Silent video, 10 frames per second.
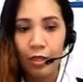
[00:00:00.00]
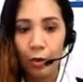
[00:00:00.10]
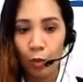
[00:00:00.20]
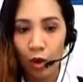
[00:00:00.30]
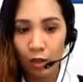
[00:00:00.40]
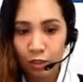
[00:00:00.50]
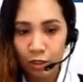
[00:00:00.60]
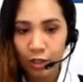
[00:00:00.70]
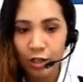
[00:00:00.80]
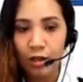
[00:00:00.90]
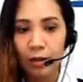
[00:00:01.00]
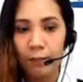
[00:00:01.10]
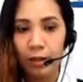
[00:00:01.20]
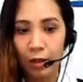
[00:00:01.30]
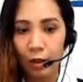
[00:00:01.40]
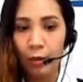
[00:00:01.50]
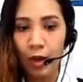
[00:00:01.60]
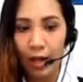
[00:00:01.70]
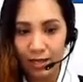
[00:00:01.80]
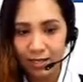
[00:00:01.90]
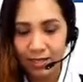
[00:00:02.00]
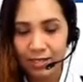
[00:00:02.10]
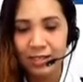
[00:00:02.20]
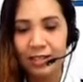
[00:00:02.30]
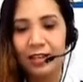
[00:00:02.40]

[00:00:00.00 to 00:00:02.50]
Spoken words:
The water below us